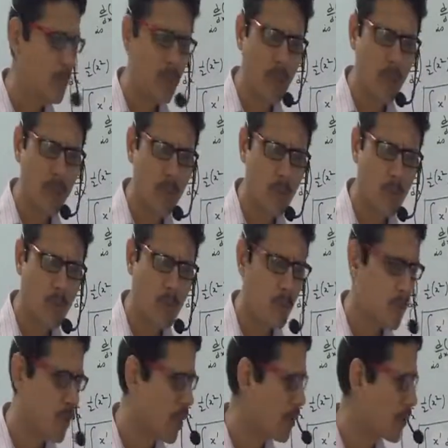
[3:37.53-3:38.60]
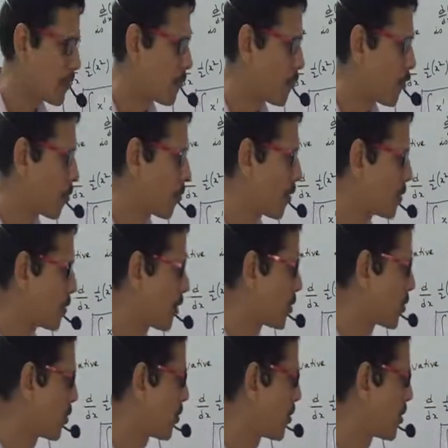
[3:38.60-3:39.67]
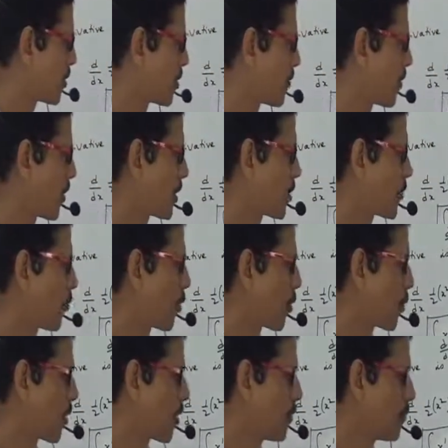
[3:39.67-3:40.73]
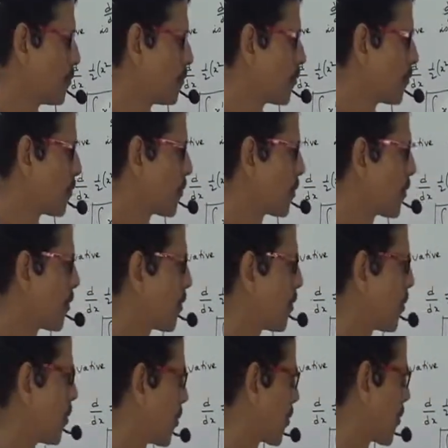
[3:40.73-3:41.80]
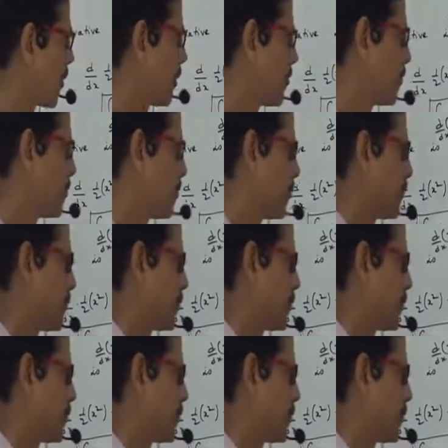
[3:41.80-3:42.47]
you have to note down the other formulas also. This is the first formula. Okay.